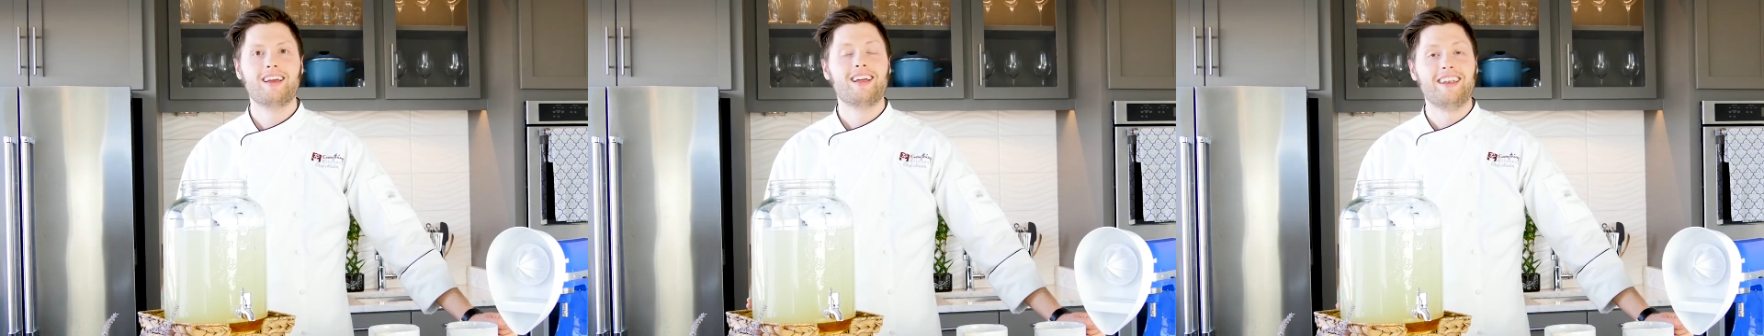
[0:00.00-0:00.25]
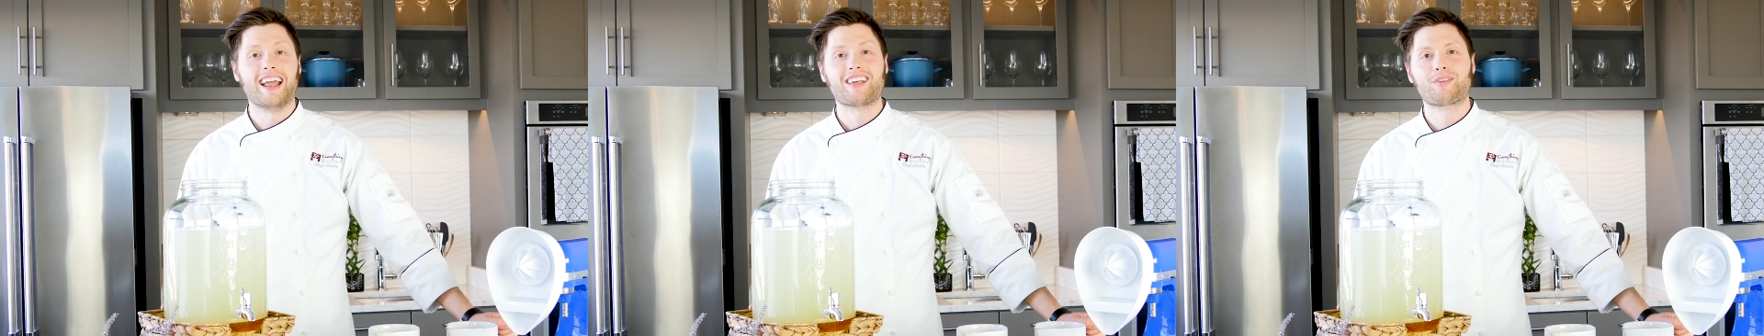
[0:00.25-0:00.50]

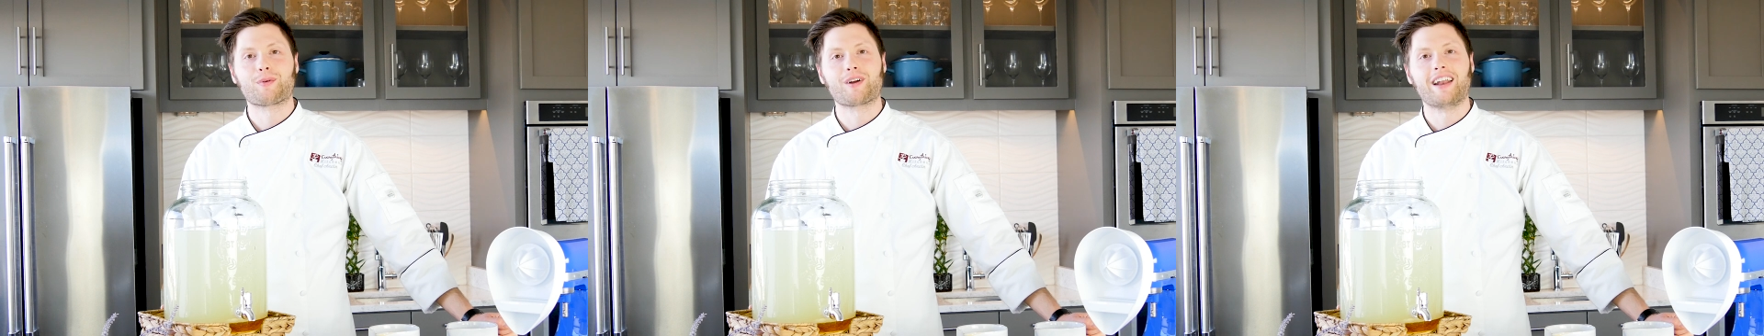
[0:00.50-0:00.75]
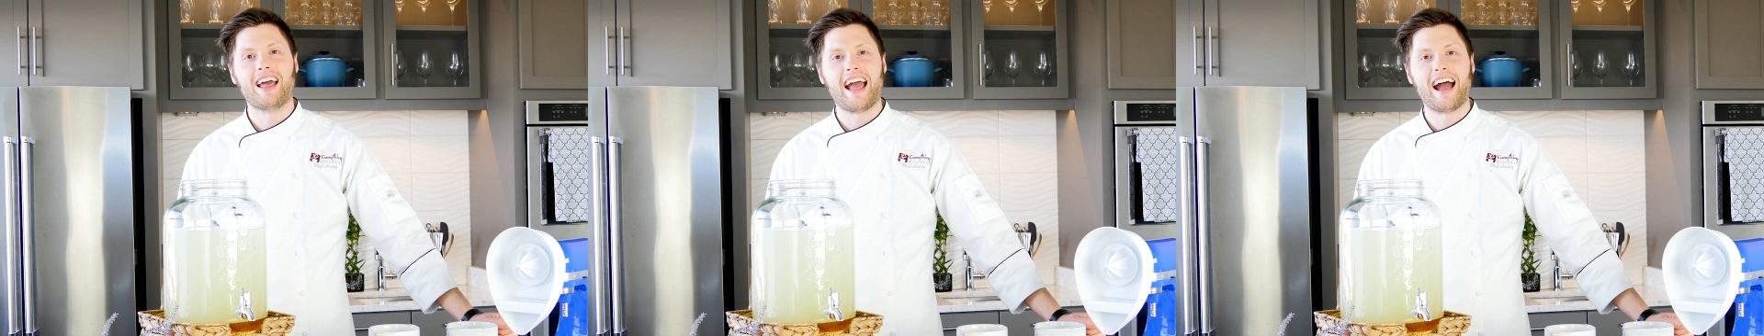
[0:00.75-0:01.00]
Next, we're
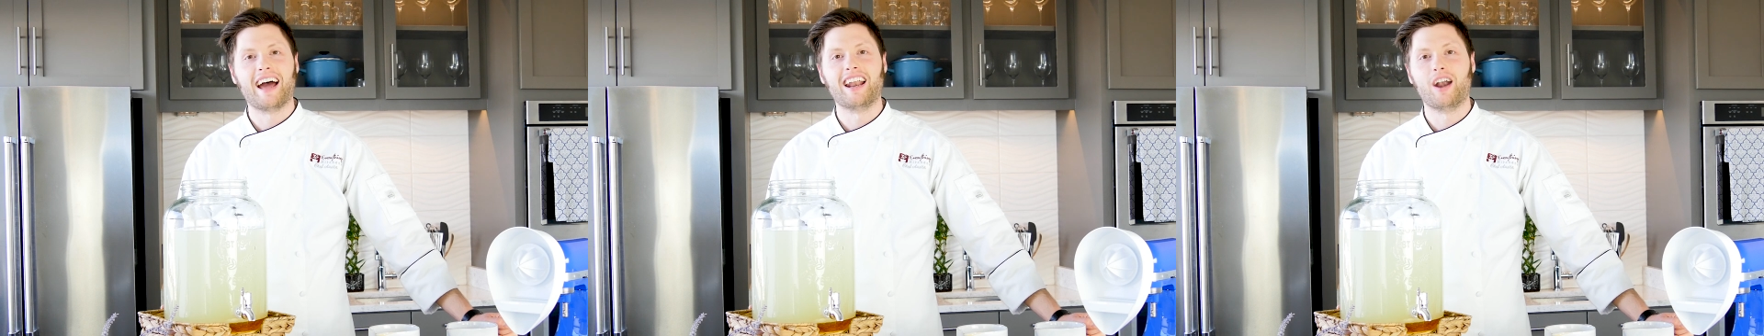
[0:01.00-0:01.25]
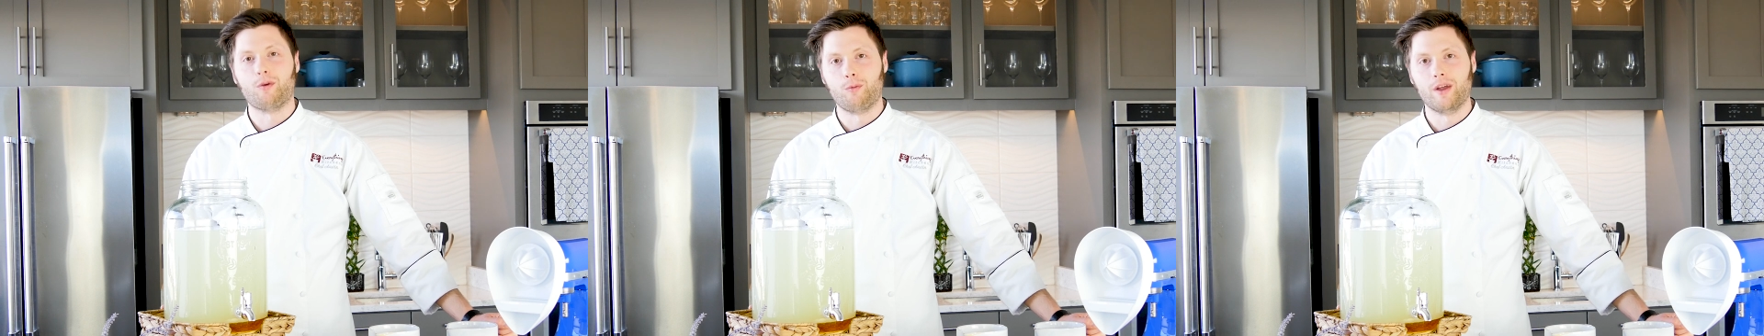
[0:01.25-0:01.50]
going to add
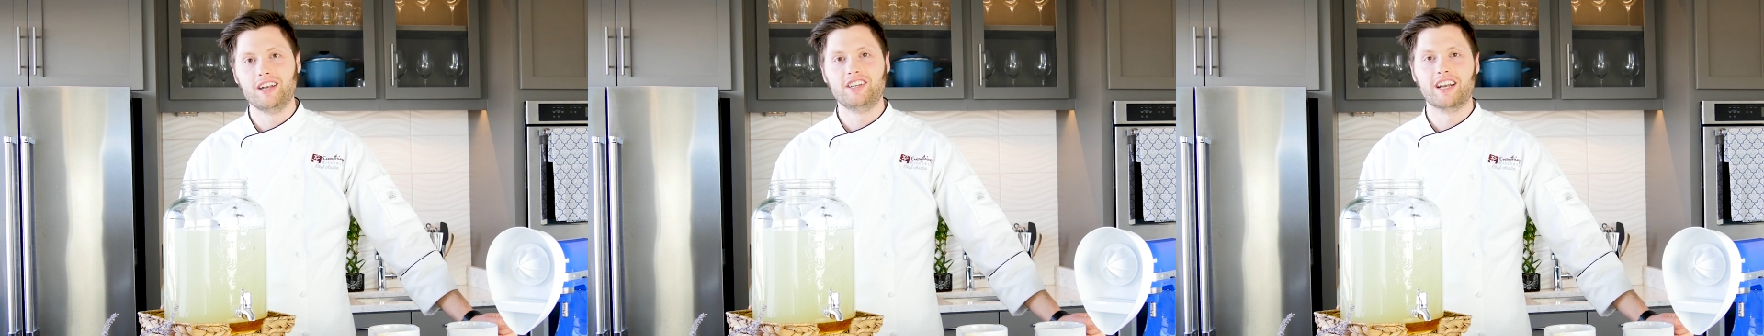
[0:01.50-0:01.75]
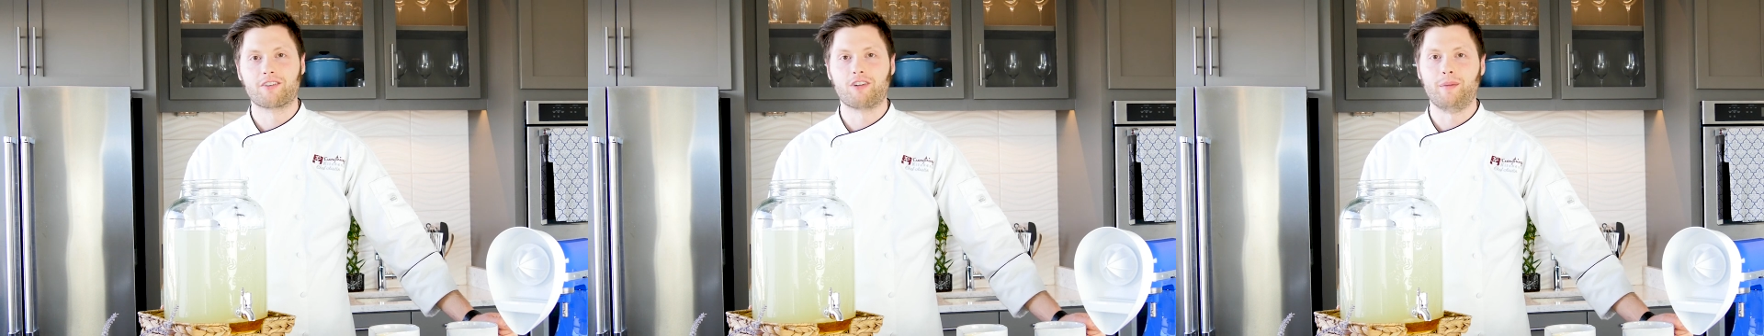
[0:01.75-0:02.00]
a rich
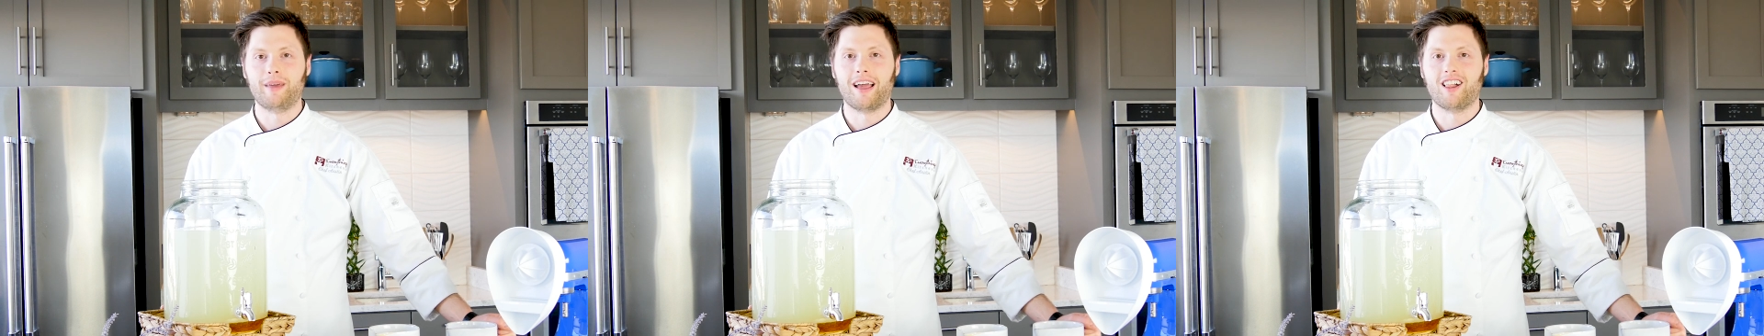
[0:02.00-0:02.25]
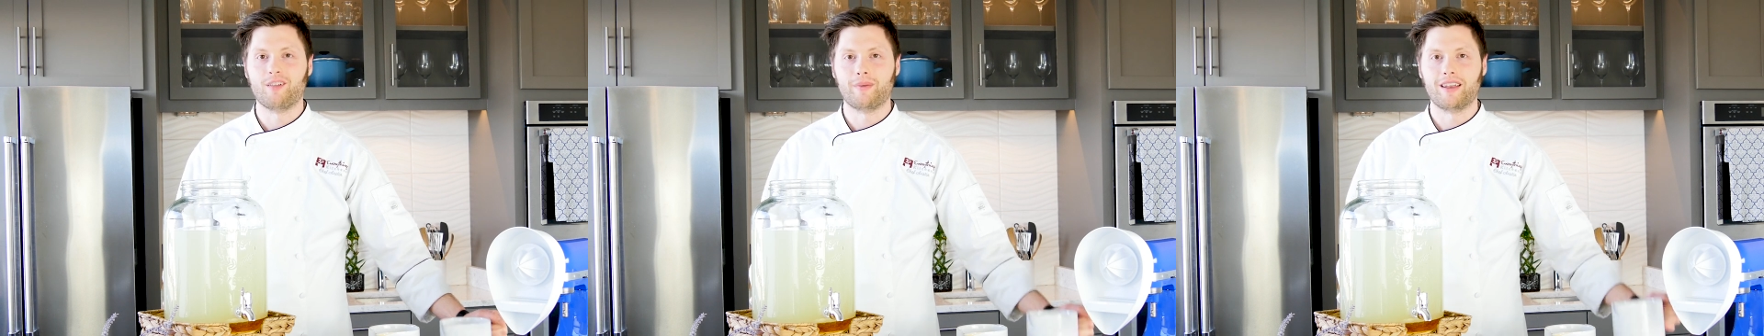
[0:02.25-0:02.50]
and creamy
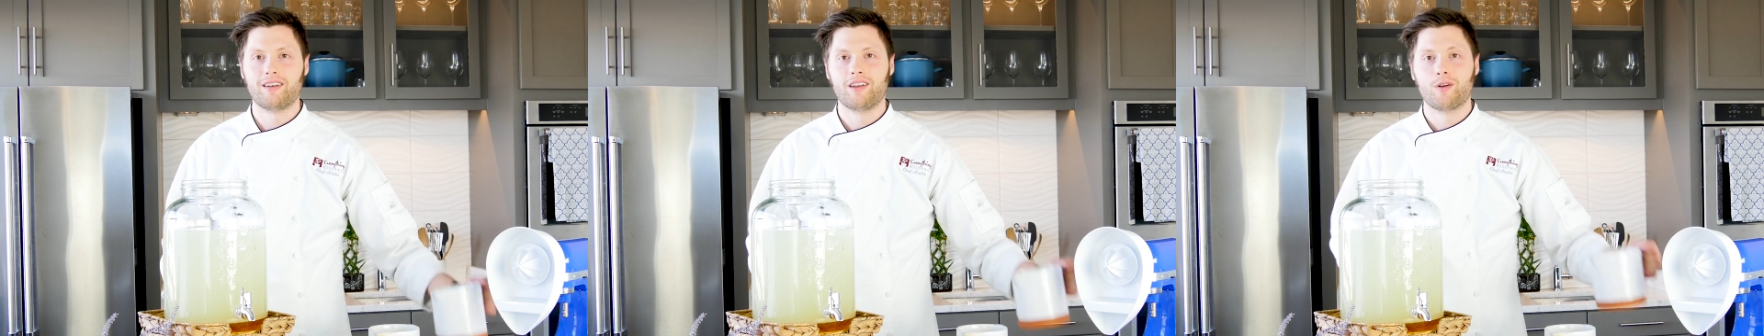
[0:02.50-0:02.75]
element.